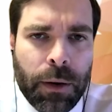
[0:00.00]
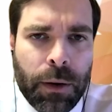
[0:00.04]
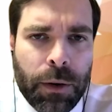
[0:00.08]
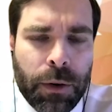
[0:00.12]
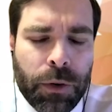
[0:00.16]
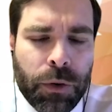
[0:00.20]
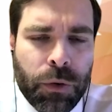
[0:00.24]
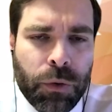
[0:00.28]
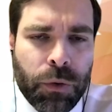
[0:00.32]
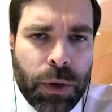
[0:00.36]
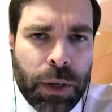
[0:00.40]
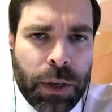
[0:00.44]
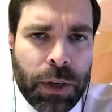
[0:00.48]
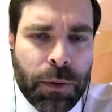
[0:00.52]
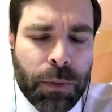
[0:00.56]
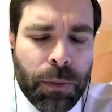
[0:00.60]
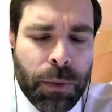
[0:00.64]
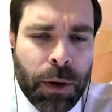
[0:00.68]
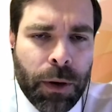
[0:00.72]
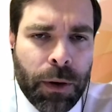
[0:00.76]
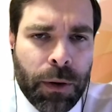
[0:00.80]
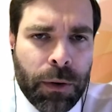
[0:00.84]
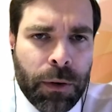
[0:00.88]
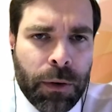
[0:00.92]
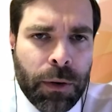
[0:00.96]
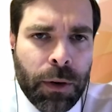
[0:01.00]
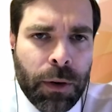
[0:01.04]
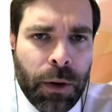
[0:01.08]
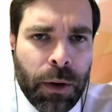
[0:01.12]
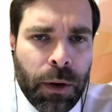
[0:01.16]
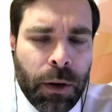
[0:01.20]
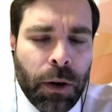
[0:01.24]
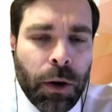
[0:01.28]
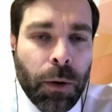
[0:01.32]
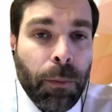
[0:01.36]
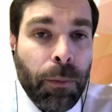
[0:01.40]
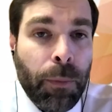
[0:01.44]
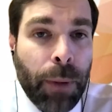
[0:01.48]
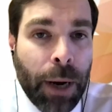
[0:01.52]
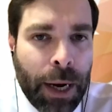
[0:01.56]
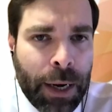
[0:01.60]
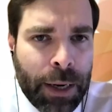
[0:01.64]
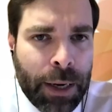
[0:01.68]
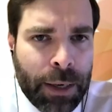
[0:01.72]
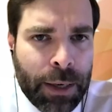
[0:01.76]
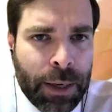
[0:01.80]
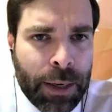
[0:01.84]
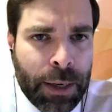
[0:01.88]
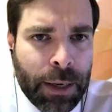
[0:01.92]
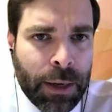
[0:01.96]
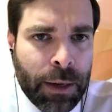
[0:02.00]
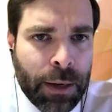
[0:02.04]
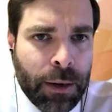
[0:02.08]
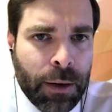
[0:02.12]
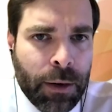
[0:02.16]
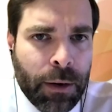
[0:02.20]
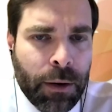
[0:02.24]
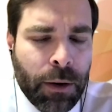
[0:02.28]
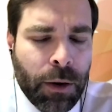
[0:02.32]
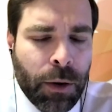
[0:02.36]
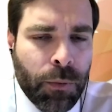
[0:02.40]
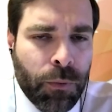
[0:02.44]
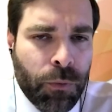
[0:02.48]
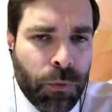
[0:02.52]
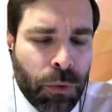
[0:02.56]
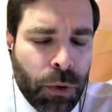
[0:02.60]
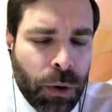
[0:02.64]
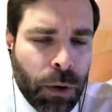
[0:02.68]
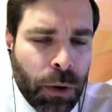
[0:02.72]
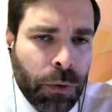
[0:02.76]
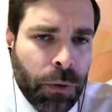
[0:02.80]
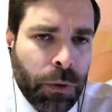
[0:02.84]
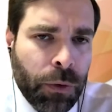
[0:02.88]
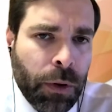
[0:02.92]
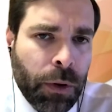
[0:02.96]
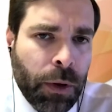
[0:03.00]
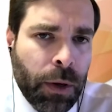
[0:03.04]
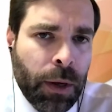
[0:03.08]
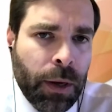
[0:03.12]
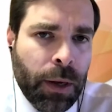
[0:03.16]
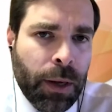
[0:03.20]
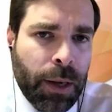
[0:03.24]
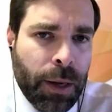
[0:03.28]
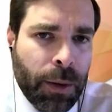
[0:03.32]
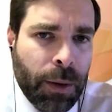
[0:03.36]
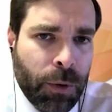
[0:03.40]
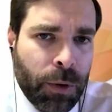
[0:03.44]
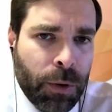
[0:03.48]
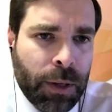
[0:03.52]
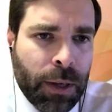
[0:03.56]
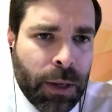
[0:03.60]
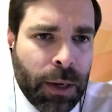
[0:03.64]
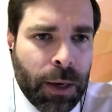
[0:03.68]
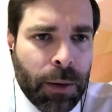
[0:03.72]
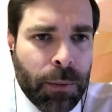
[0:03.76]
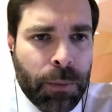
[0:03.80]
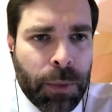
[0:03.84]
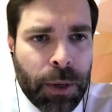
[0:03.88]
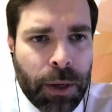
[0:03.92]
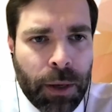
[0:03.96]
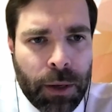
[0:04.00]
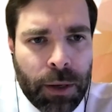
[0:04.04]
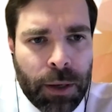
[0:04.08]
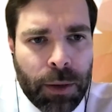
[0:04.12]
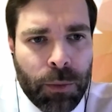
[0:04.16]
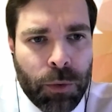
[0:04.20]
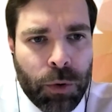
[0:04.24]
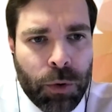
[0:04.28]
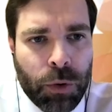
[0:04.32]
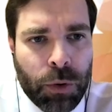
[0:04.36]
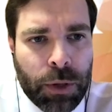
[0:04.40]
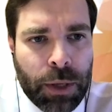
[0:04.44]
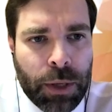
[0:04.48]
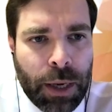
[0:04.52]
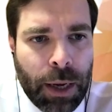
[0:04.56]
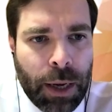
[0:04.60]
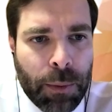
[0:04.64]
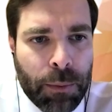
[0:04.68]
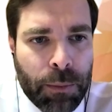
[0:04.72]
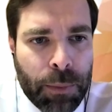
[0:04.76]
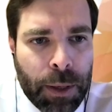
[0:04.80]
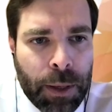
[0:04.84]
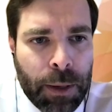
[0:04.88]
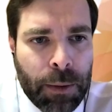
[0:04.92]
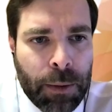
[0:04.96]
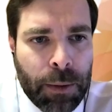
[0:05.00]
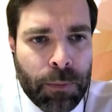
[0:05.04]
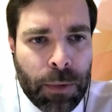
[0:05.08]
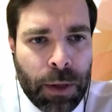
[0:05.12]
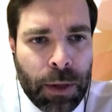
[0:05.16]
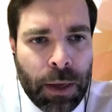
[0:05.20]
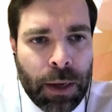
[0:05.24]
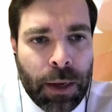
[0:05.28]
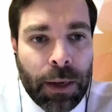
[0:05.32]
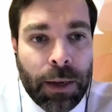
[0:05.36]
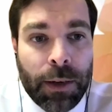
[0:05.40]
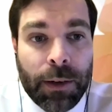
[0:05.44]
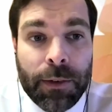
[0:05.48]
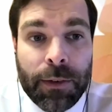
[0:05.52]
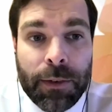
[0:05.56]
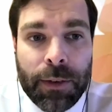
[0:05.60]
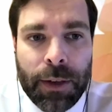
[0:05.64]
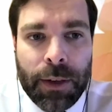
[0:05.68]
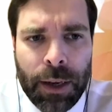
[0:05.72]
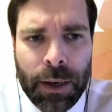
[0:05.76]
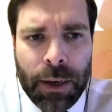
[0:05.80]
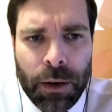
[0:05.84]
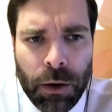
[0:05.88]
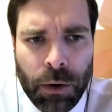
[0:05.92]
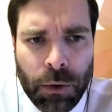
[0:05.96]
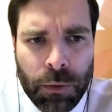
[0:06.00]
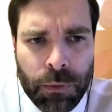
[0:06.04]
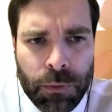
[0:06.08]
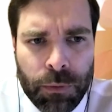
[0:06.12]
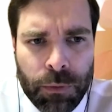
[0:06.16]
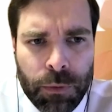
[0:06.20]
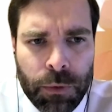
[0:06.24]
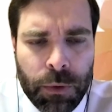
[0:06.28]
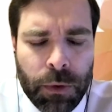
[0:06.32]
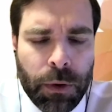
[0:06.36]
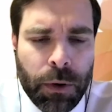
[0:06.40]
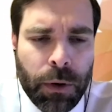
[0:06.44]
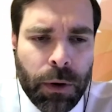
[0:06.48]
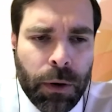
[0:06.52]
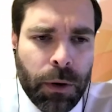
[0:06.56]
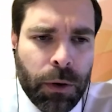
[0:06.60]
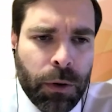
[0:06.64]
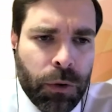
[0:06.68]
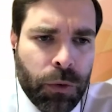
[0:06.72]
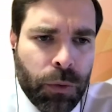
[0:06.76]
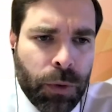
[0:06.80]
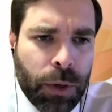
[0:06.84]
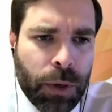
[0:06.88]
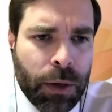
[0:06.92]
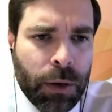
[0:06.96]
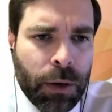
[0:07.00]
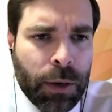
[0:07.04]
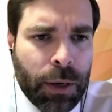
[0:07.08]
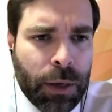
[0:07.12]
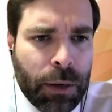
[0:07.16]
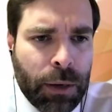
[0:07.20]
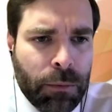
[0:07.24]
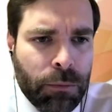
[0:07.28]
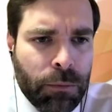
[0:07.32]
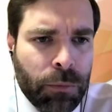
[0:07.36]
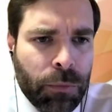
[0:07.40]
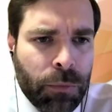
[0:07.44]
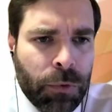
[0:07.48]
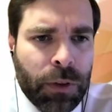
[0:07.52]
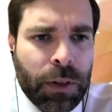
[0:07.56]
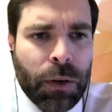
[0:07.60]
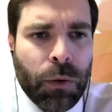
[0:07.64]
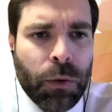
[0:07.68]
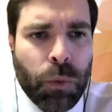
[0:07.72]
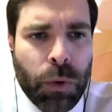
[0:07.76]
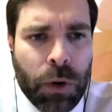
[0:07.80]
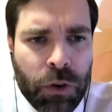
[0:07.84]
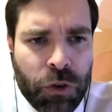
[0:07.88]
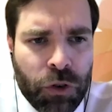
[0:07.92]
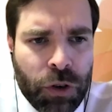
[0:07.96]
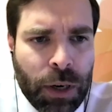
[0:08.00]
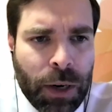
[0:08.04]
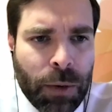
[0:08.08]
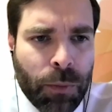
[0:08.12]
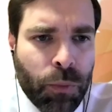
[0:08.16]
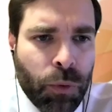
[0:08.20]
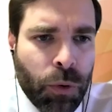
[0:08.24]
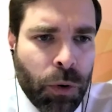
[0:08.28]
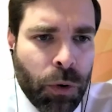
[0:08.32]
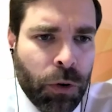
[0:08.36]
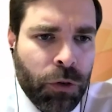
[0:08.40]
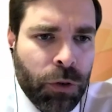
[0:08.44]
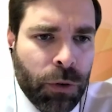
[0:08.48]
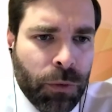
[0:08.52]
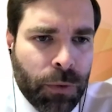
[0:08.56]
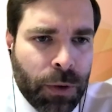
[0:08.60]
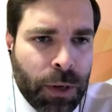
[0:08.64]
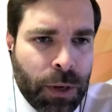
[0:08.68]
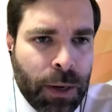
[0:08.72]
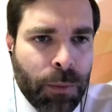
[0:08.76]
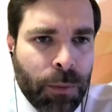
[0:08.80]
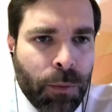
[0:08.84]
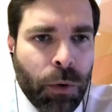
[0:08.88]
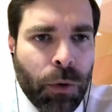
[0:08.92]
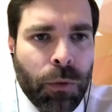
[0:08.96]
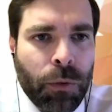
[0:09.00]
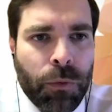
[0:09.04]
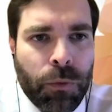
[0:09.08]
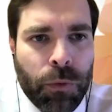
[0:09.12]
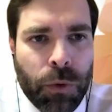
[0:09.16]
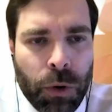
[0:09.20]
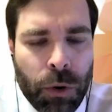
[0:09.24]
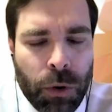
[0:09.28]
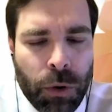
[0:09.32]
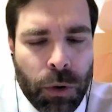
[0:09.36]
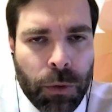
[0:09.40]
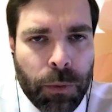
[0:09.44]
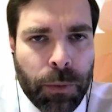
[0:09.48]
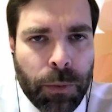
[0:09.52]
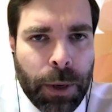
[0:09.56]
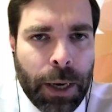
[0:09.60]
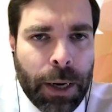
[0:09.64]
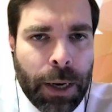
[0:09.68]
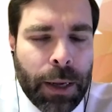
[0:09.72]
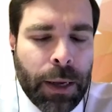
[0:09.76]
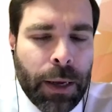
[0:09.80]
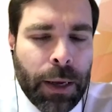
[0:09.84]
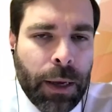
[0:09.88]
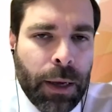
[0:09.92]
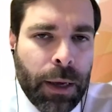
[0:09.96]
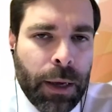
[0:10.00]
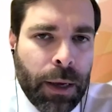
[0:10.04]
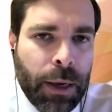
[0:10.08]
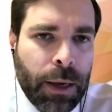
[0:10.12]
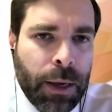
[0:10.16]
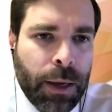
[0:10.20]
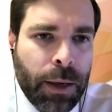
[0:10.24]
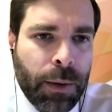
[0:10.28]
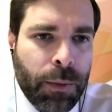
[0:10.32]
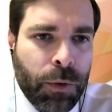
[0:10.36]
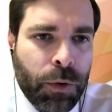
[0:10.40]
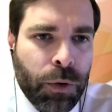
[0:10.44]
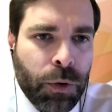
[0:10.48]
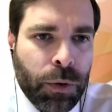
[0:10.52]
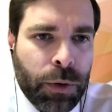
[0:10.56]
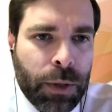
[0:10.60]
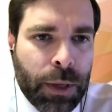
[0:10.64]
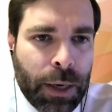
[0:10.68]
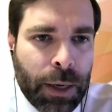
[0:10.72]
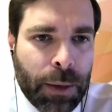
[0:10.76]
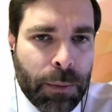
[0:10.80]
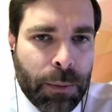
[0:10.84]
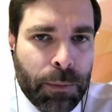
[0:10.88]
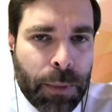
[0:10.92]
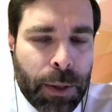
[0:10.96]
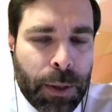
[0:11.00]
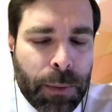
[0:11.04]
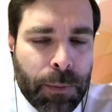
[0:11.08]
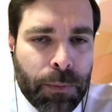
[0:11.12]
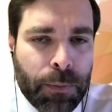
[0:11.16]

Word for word: treatment, combining upfront chemotherapy and immunotherapy, instead of doing a sequential approach of chemo followed by immunotherapy.